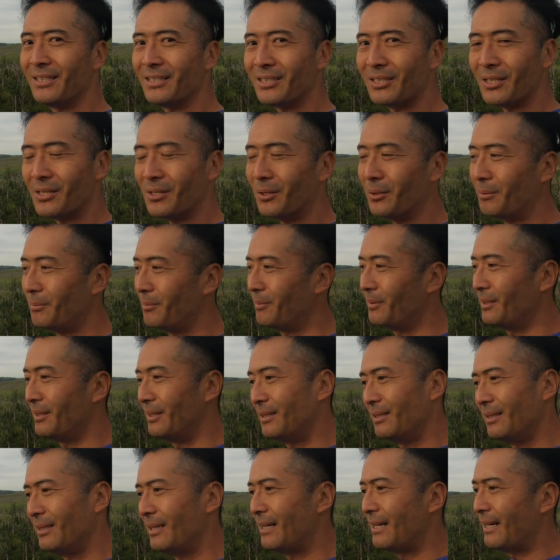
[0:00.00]
So,
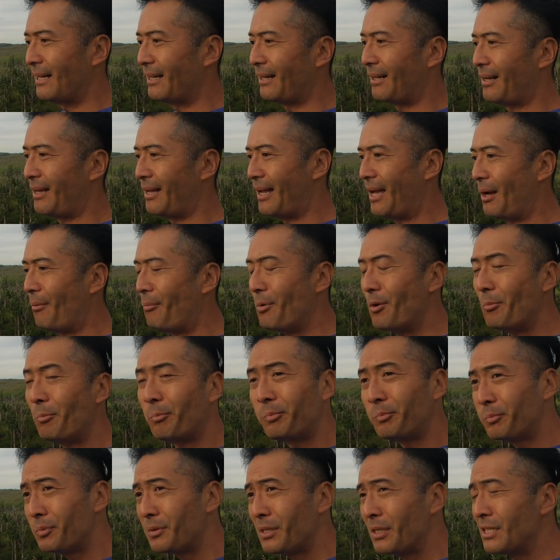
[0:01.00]
and
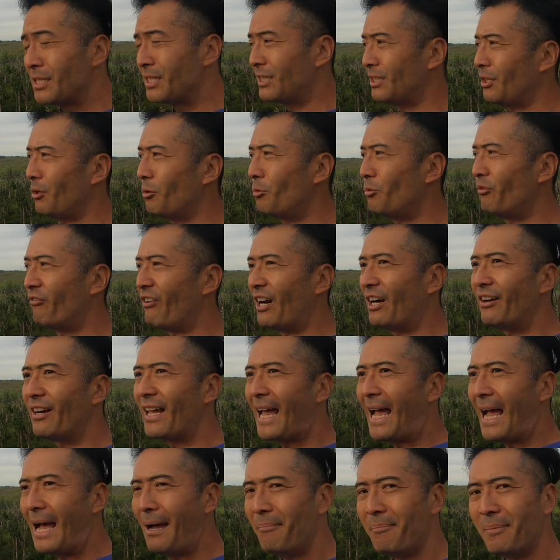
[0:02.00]
we're still
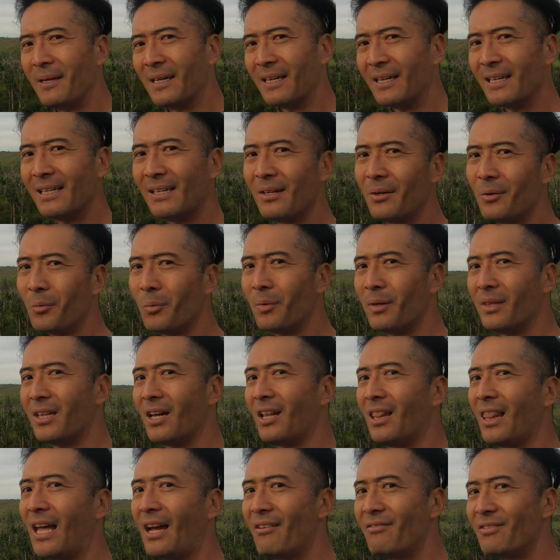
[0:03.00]
very happy
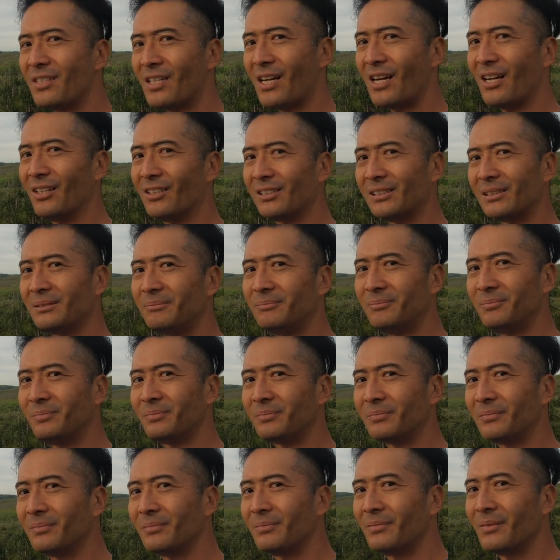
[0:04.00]
with our lifestyles,
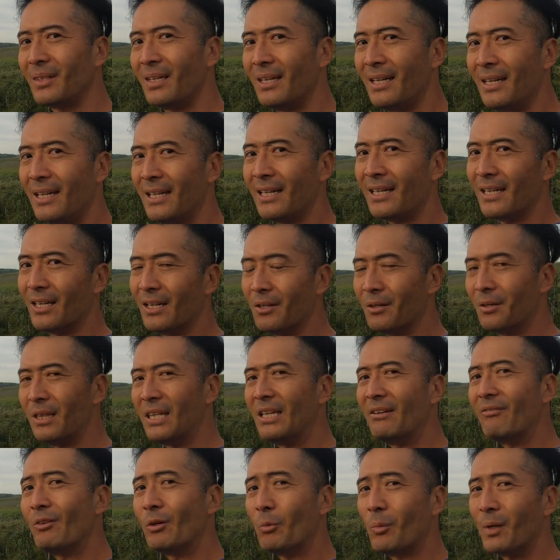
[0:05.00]
you know,
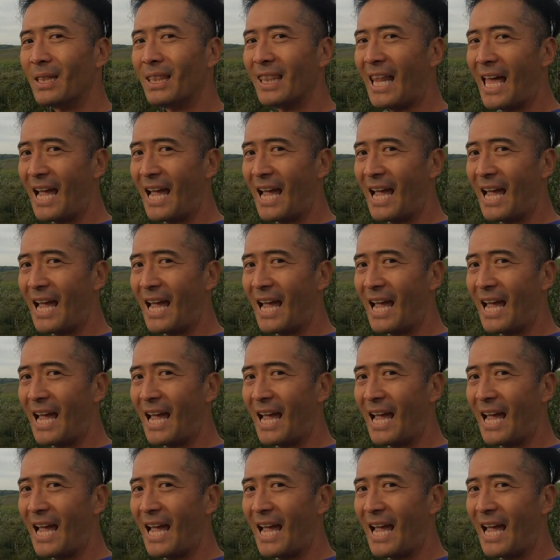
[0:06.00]
living with